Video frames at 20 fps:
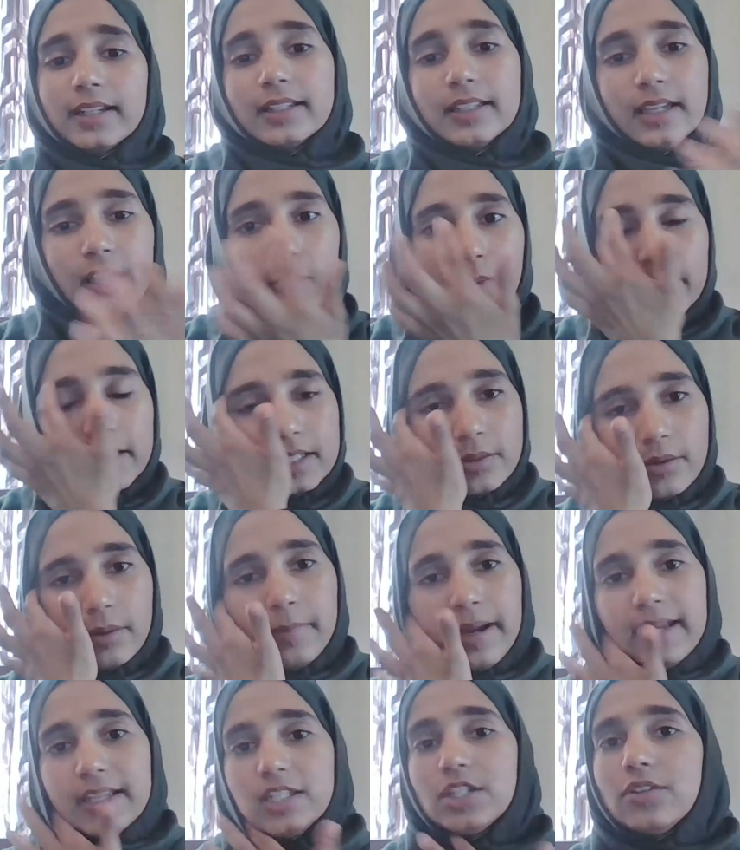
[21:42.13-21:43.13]
Finally, I wanted to
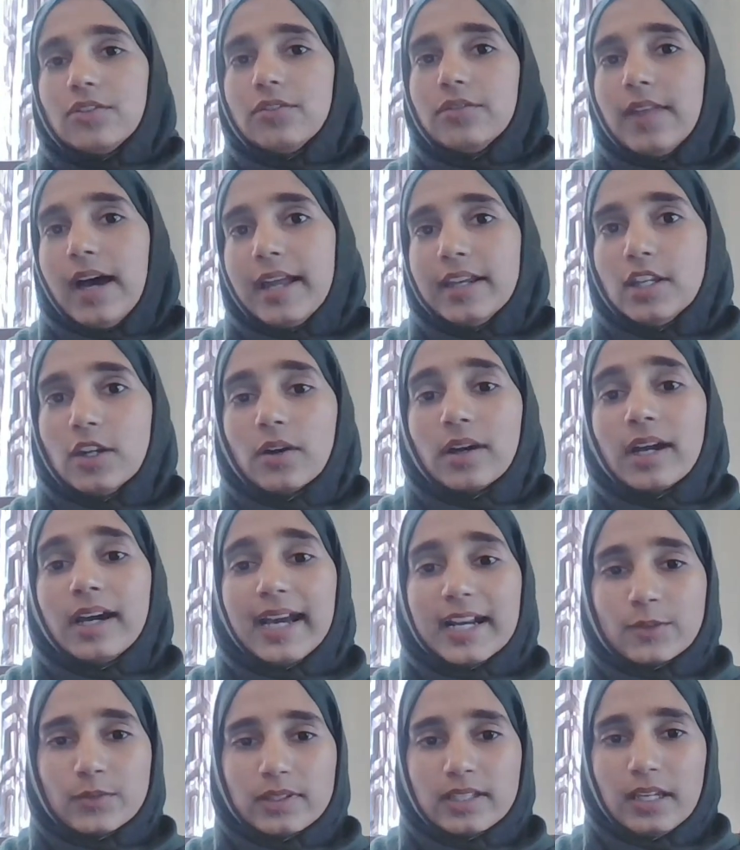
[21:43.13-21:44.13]
remind you that, you know,
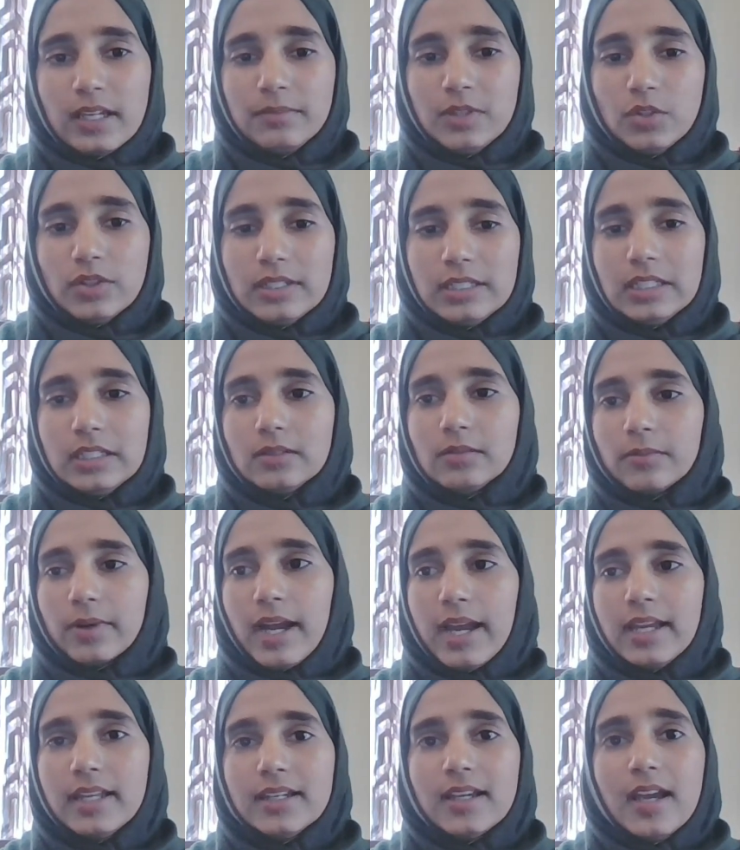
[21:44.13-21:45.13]
connect with community,
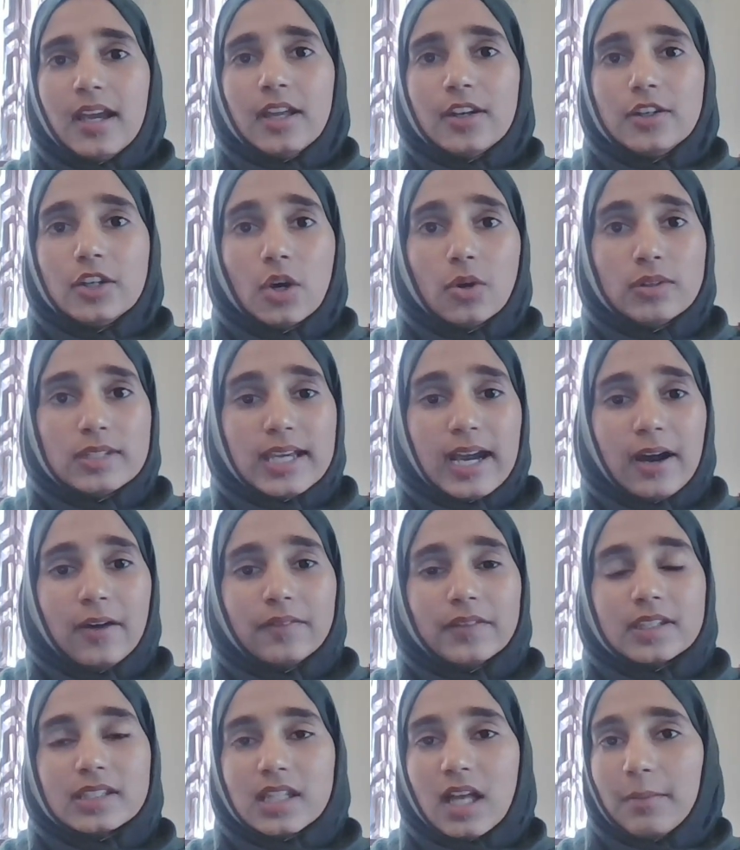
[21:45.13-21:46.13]
right? No
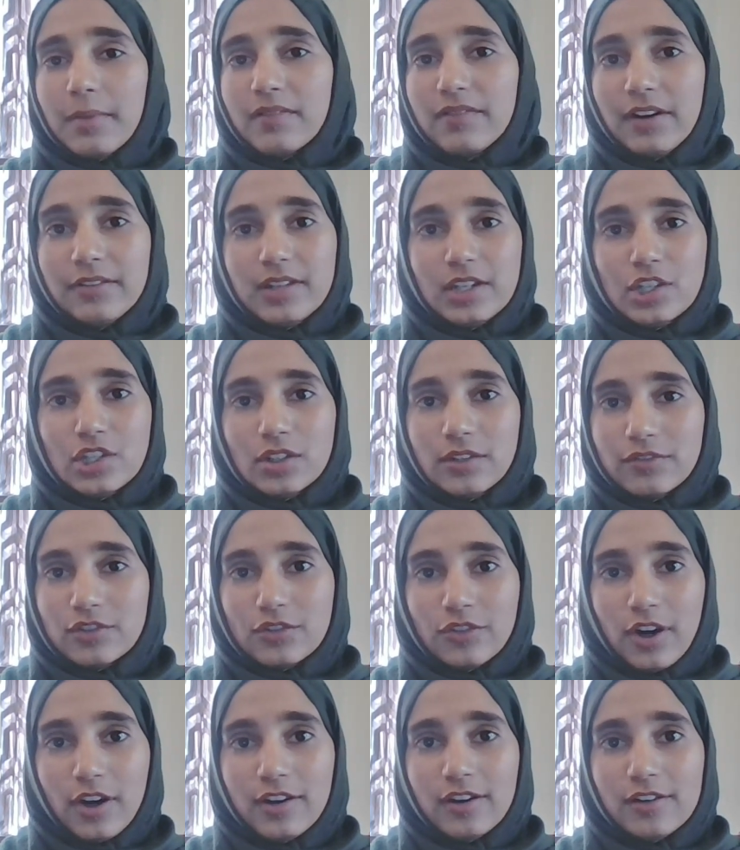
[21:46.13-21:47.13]
doubt the Islamic Foundation of
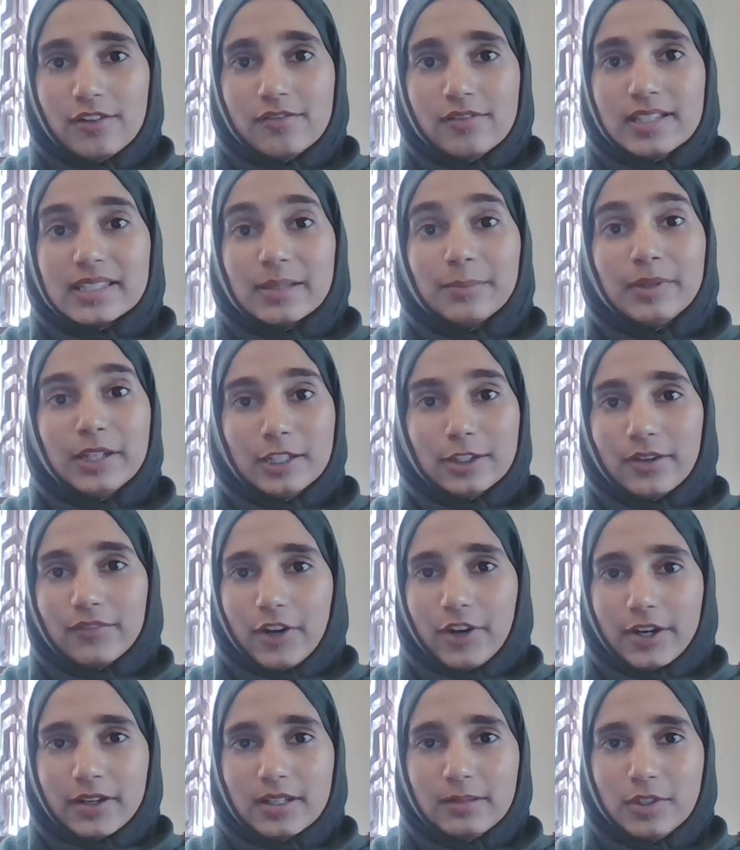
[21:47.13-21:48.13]
Toronto is a pillar
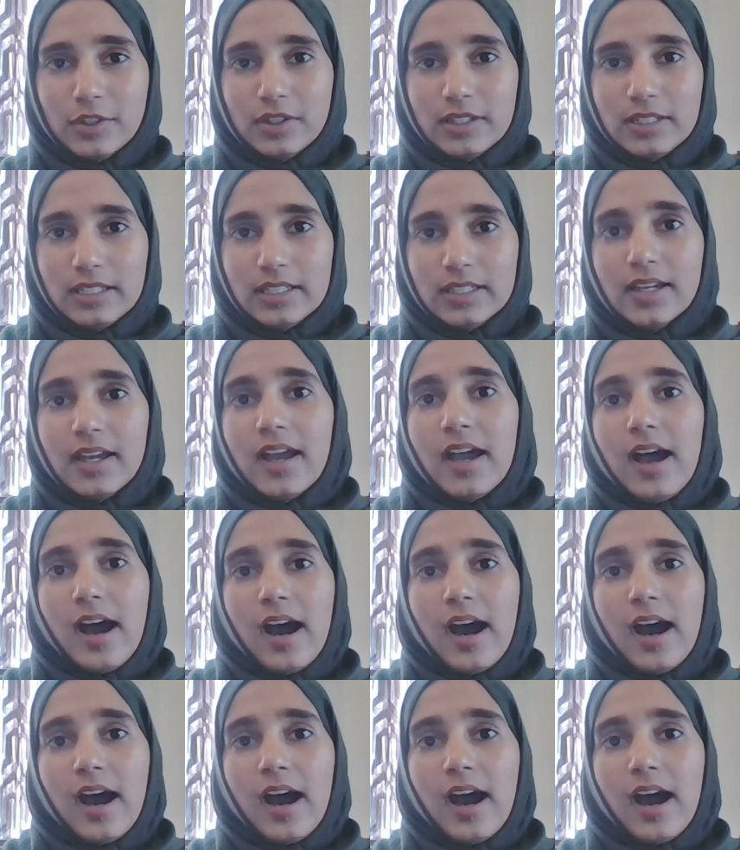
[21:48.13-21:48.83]
of our community.